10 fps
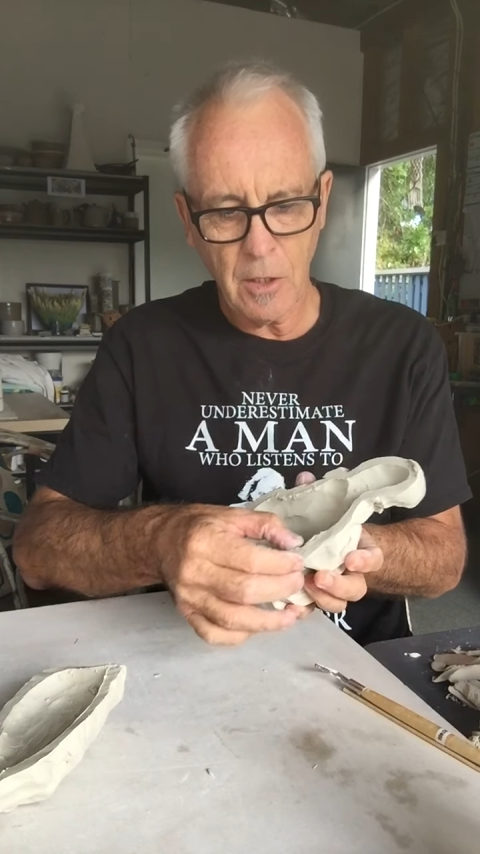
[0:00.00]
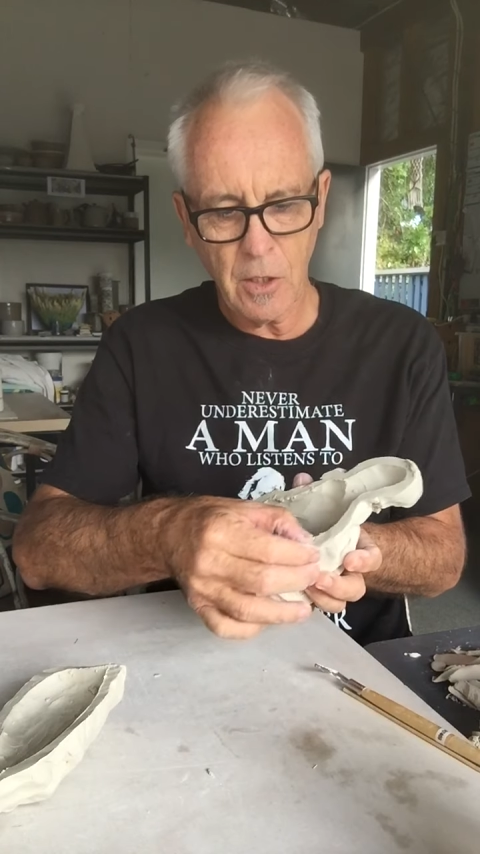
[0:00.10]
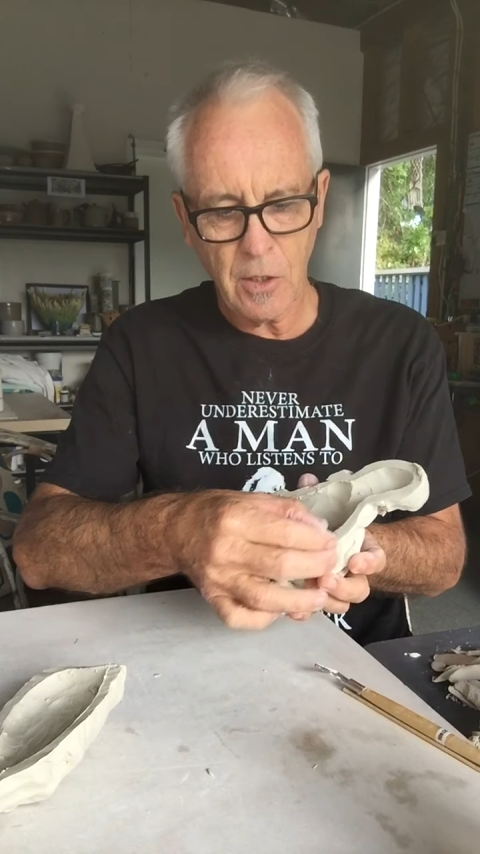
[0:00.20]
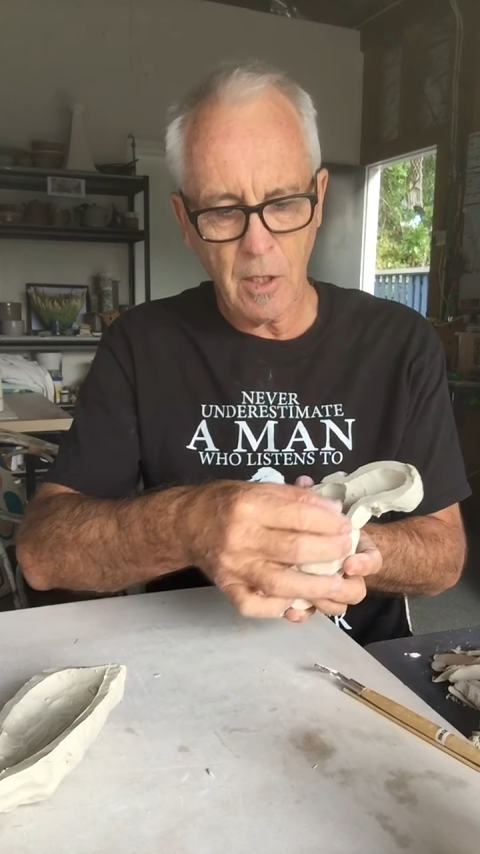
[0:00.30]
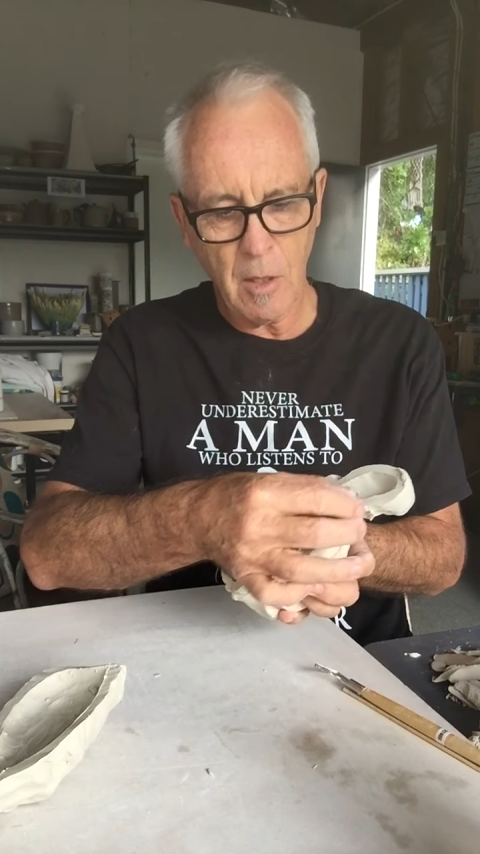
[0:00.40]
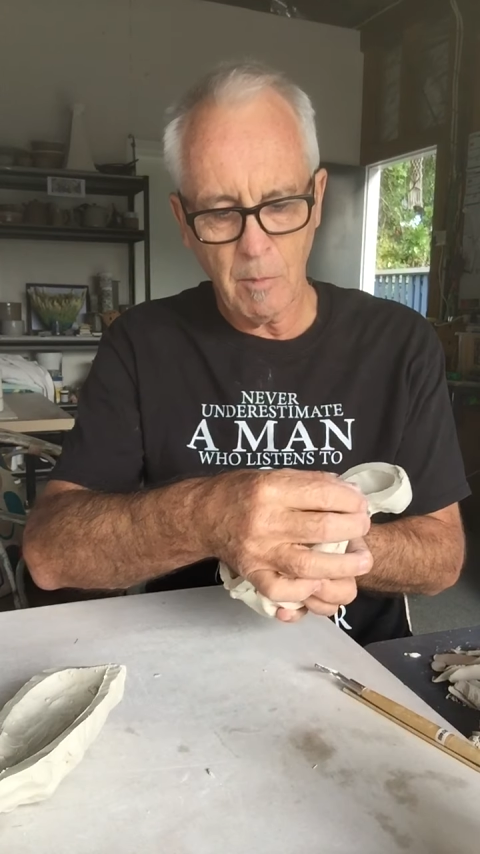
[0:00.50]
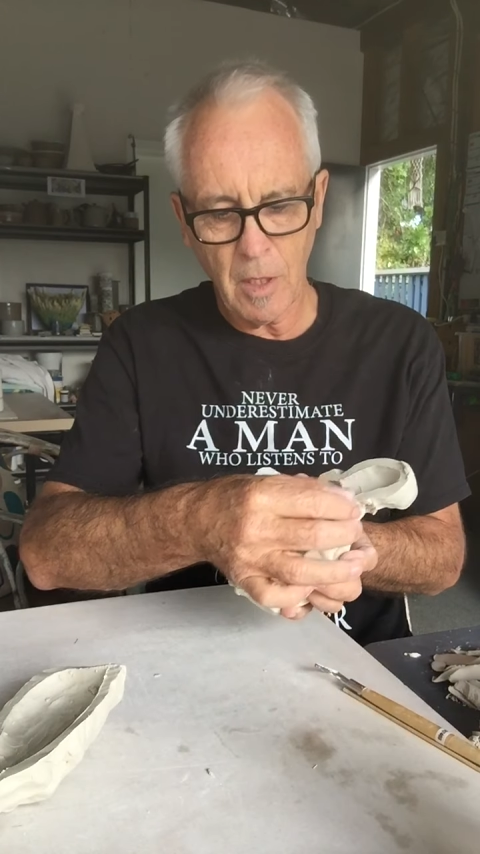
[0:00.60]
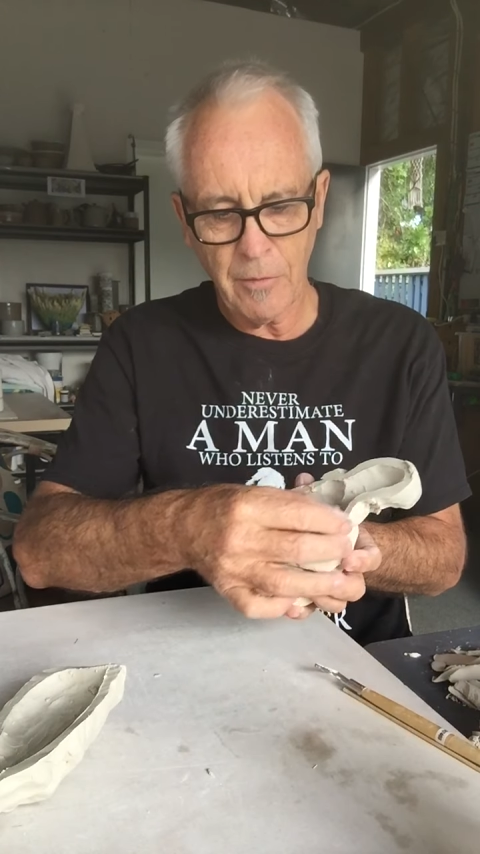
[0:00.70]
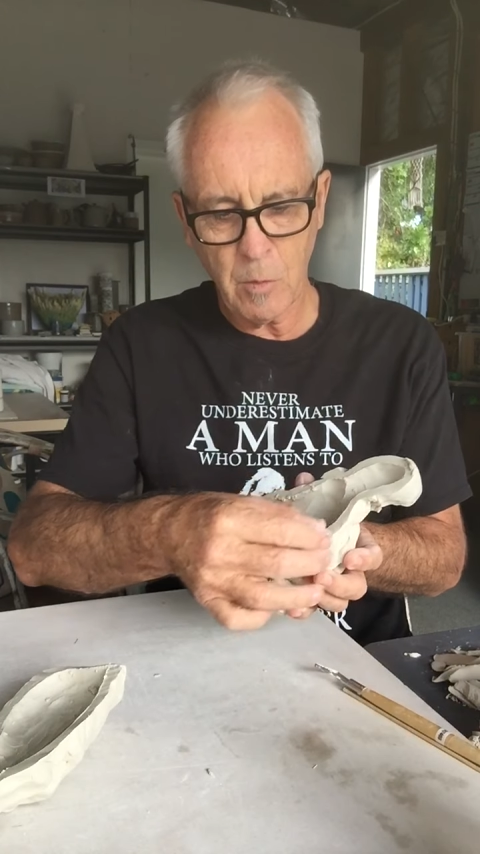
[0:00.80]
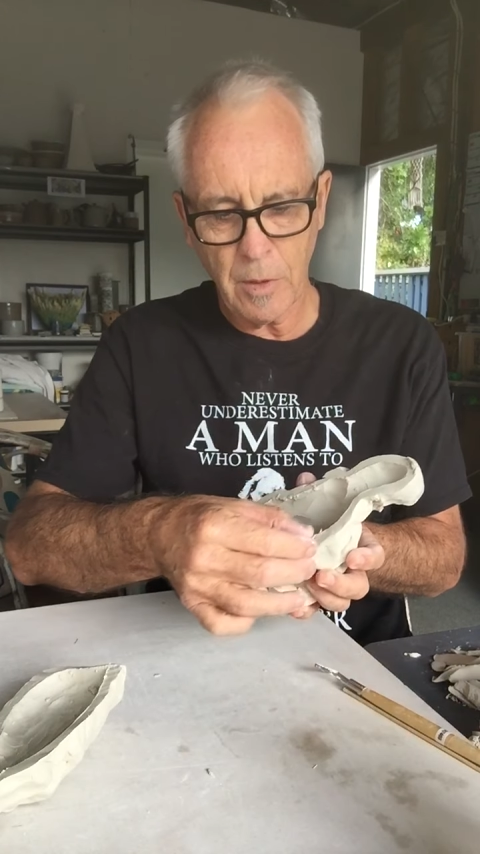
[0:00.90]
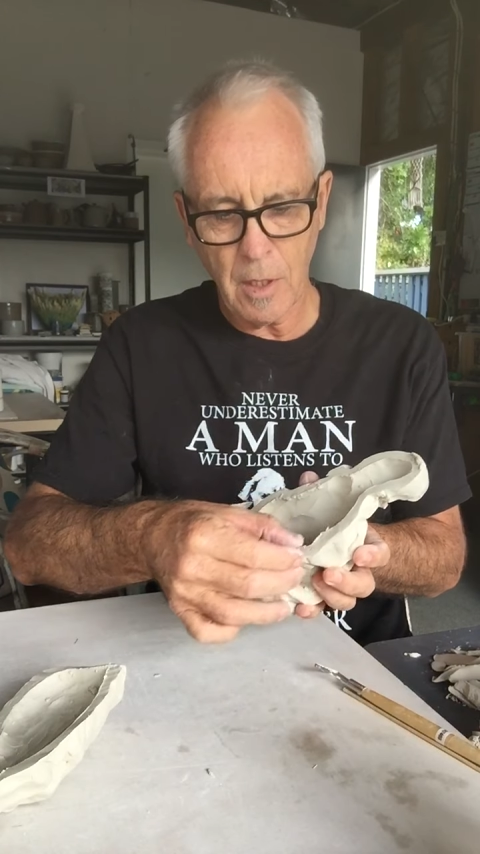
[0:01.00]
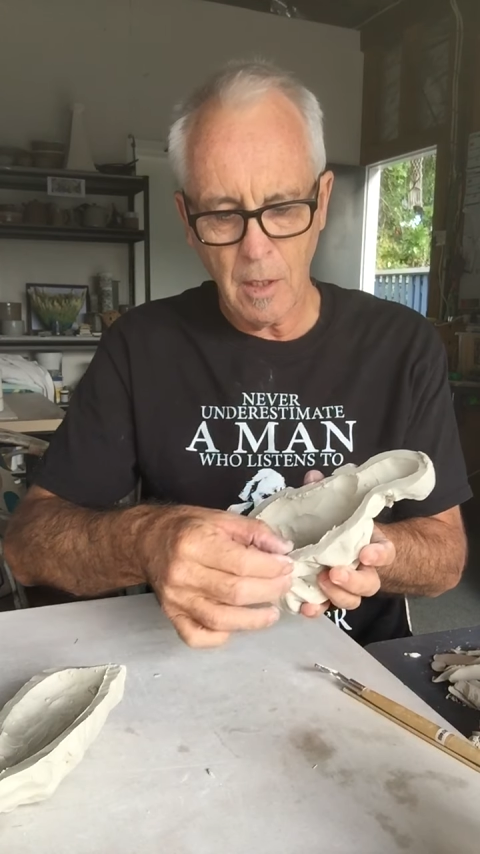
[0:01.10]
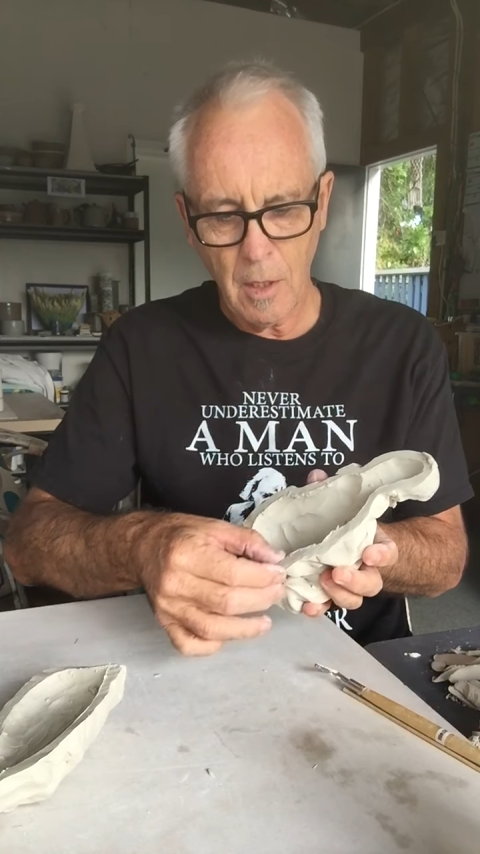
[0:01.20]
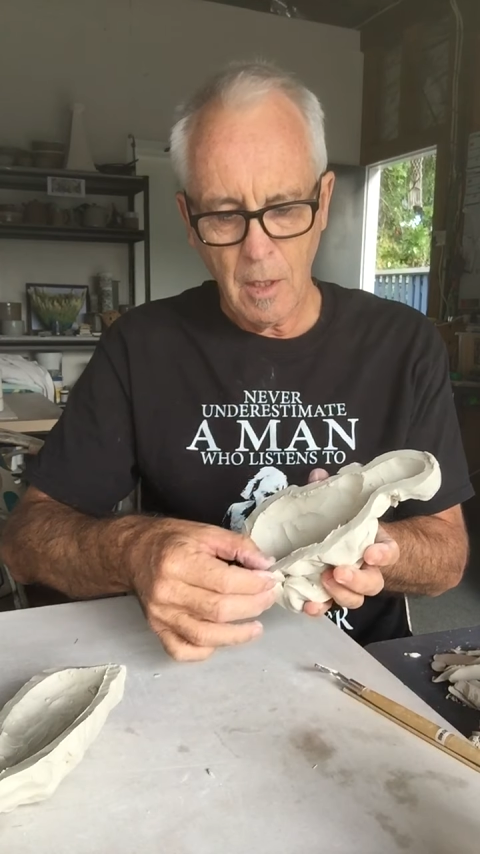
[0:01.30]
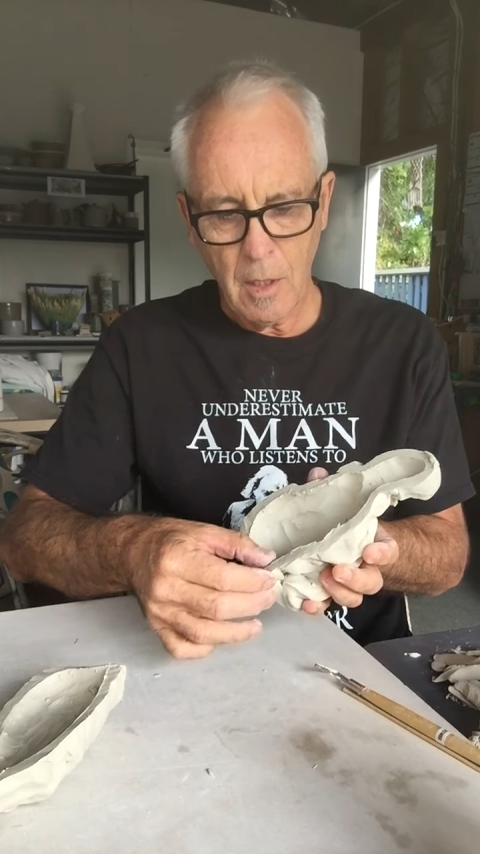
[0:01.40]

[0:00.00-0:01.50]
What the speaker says: just so I'm left with a